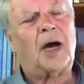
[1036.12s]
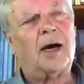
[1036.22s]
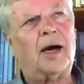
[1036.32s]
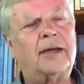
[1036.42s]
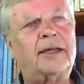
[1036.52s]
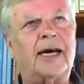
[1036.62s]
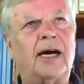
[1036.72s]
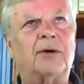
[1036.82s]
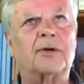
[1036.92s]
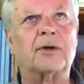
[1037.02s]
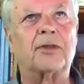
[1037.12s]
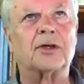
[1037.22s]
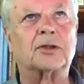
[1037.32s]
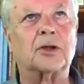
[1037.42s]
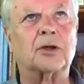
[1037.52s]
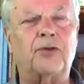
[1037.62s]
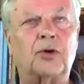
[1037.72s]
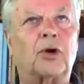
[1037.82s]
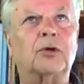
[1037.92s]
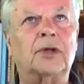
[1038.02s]
I'd counter that if you
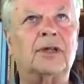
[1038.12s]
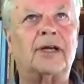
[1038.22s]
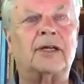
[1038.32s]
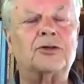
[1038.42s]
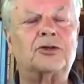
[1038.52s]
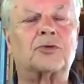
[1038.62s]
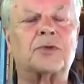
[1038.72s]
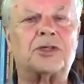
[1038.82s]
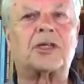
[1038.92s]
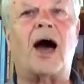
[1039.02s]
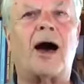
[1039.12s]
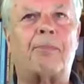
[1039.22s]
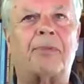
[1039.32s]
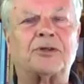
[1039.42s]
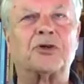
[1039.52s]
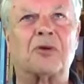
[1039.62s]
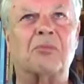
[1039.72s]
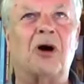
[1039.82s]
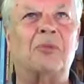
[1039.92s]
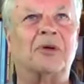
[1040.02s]
could only let history stop at certain
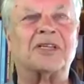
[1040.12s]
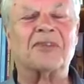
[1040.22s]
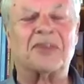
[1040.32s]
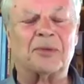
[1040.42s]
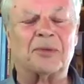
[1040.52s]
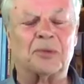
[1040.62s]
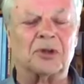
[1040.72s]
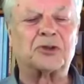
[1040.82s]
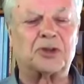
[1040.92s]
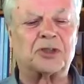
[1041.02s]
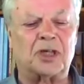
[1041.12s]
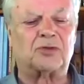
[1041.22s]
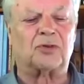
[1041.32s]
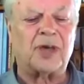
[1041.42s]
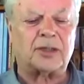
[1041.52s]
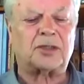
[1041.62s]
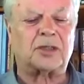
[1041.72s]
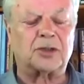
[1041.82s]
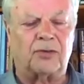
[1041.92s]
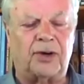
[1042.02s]
moments, everything would look successful. Yes, the
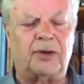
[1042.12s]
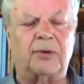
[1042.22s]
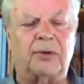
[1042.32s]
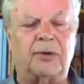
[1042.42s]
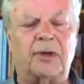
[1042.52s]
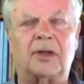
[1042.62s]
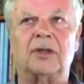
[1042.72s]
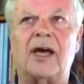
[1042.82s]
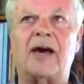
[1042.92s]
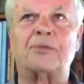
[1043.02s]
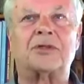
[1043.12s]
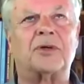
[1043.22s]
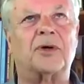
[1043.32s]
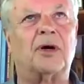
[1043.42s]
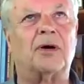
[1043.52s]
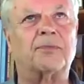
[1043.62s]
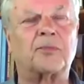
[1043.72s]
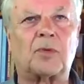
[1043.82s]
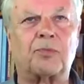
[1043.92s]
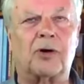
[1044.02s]
Soviet Union collapsed.
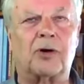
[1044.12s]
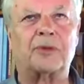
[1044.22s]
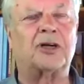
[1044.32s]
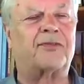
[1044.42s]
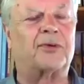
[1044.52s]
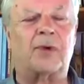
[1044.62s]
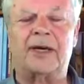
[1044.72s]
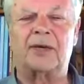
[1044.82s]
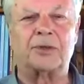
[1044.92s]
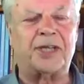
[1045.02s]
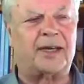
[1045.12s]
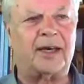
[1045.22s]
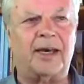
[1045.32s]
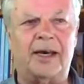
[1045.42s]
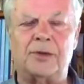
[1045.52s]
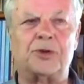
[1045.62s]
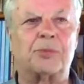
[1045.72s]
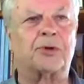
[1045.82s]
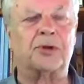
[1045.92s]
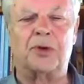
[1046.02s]
Gorbachev and Reagan were shaking hands. The
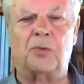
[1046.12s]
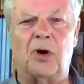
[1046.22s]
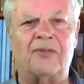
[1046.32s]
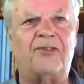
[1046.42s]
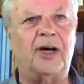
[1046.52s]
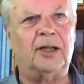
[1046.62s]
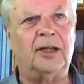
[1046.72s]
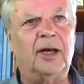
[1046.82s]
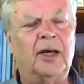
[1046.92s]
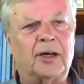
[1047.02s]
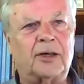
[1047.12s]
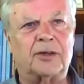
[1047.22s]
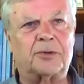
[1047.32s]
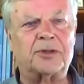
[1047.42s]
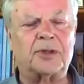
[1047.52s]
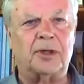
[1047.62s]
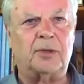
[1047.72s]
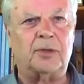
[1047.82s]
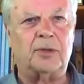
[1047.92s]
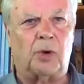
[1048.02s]
Berlin Wall fell. Countries in
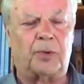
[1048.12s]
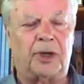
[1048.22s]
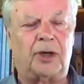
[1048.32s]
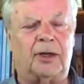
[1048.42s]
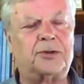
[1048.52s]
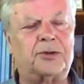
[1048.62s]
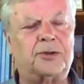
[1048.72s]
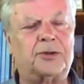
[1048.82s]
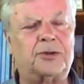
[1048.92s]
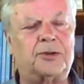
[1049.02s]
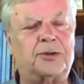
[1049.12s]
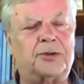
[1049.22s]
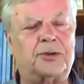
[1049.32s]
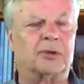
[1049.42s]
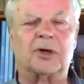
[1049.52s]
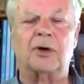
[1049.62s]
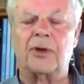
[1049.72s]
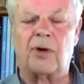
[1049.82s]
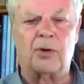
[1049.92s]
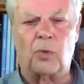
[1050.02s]
what we call Eastern Europe were able to
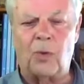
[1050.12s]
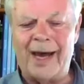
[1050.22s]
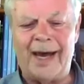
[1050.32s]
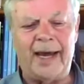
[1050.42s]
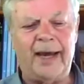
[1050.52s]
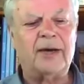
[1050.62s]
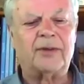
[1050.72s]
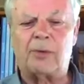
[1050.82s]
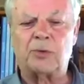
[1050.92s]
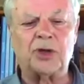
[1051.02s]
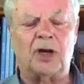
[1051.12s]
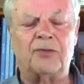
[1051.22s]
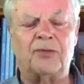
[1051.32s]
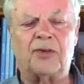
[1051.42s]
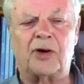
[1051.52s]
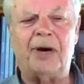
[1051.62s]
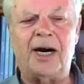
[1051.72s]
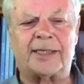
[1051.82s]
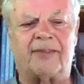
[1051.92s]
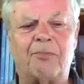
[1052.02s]
go their own way. That was all very
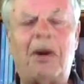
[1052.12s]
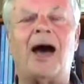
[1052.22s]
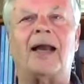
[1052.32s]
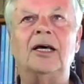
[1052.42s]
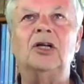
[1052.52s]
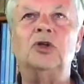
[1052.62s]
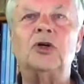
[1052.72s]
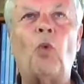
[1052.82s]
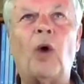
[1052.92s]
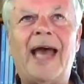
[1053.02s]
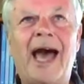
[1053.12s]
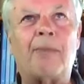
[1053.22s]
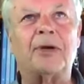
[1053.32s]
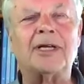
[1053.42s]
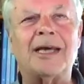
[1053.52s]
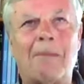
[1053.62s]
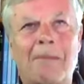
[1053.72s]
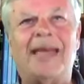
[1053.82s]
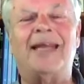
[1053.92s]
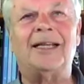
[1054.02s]
positive. But look at what happened
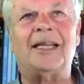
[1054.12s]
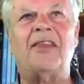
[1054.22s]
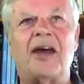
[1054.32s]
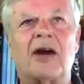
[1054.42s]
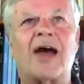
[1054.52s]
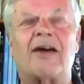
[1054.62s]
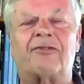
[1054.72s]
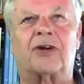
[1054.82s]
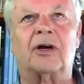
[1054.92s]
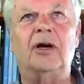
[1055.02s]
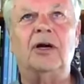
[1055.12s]
immediately thereafter.